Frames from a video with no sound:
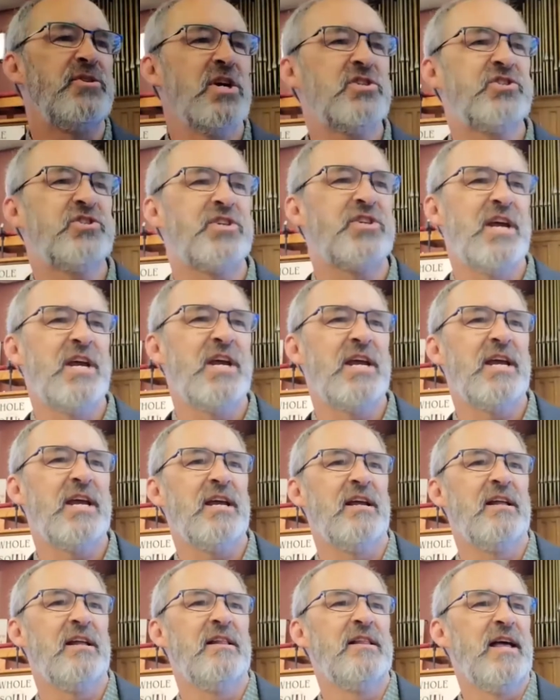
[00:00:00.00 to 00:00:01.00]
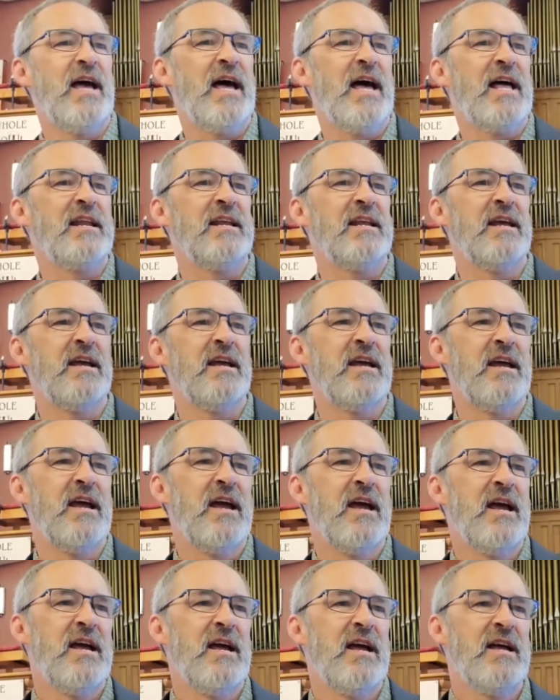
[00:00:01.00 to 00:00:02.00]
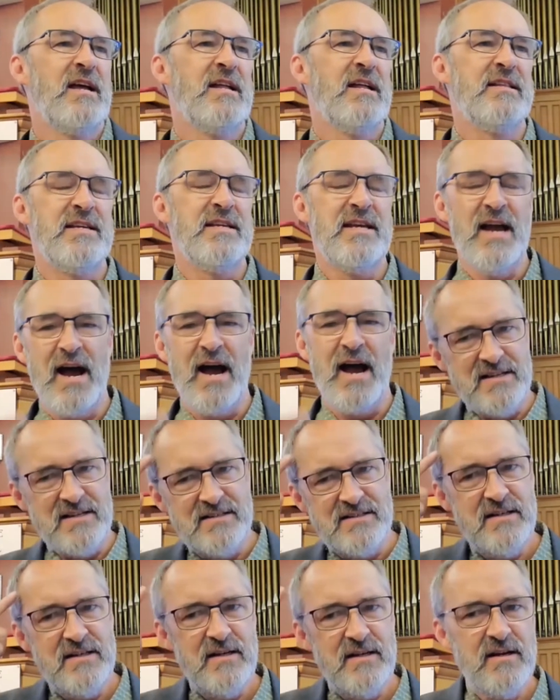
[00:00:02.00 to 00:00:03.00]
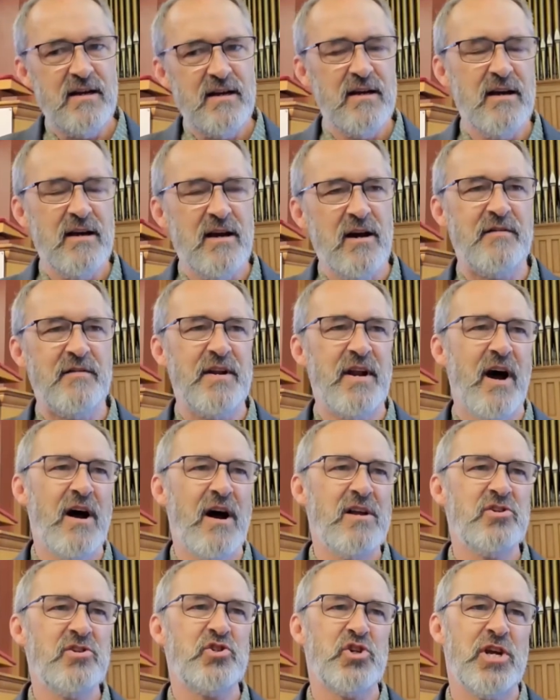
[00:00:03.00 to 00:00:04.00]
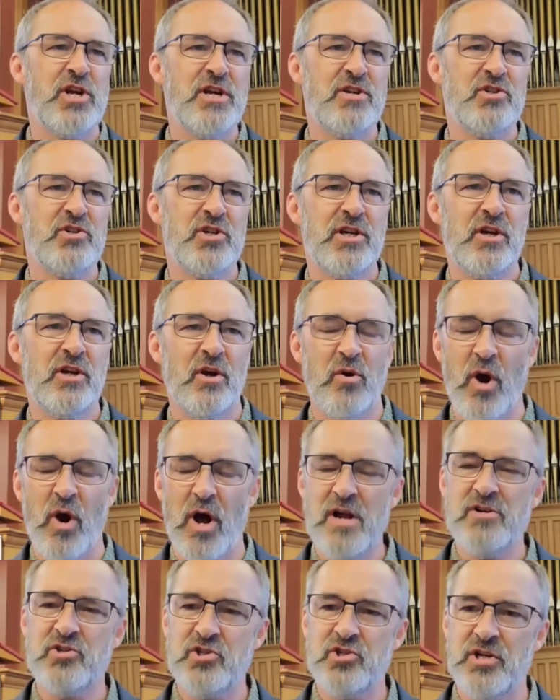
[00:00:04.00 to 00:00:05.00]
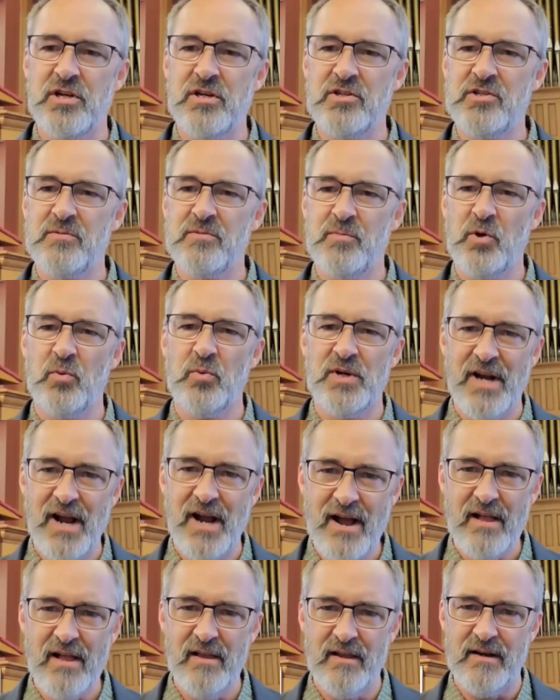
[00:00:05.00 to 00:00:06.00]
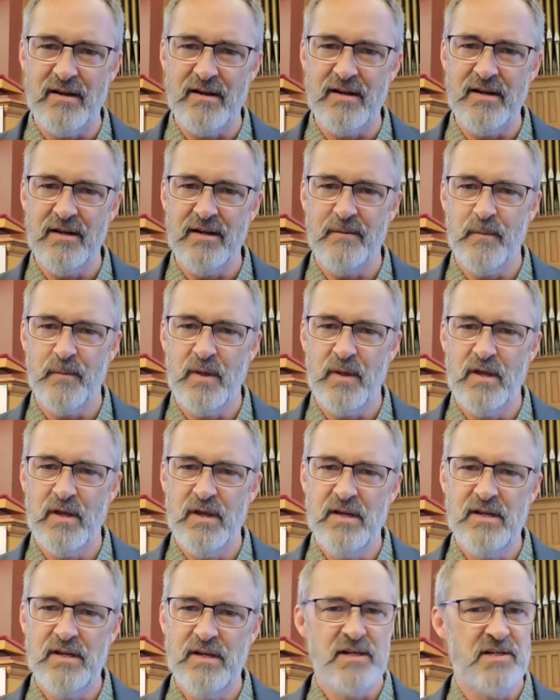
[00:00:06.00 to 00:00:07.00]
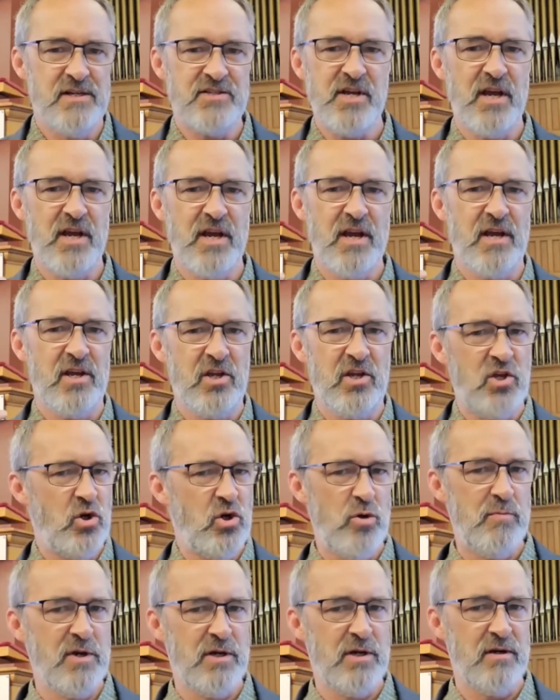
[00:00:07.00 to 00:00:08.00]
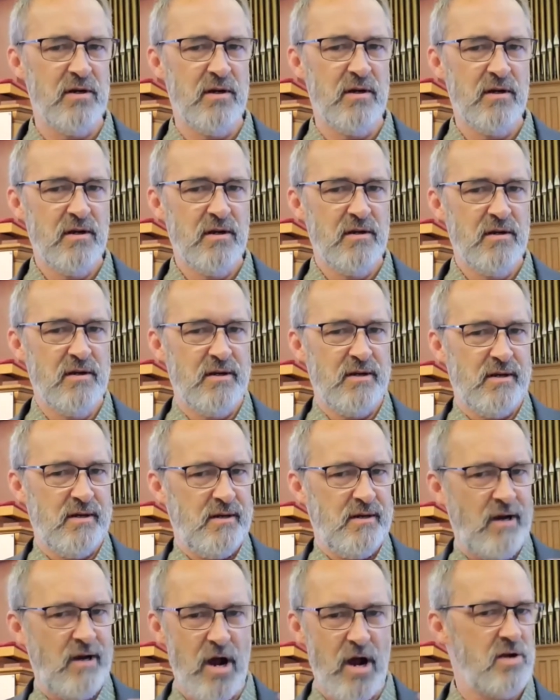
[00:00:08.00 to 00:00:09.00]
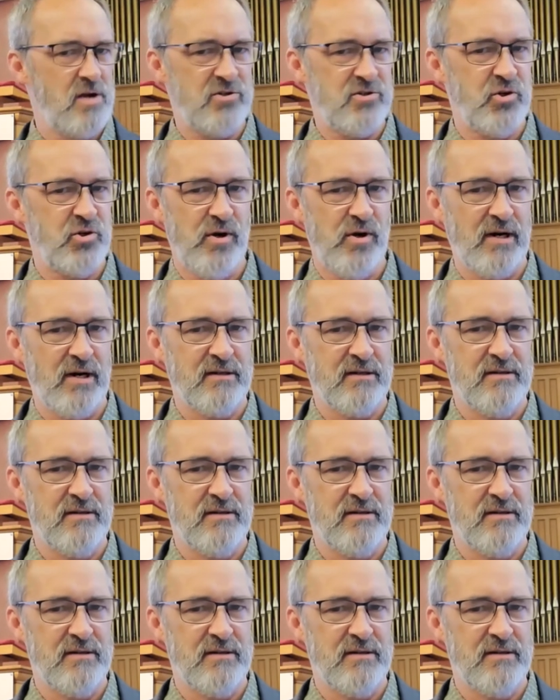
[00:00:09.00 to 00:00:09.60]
saying that the idea of an unchanging and unchangeable reality is a human construct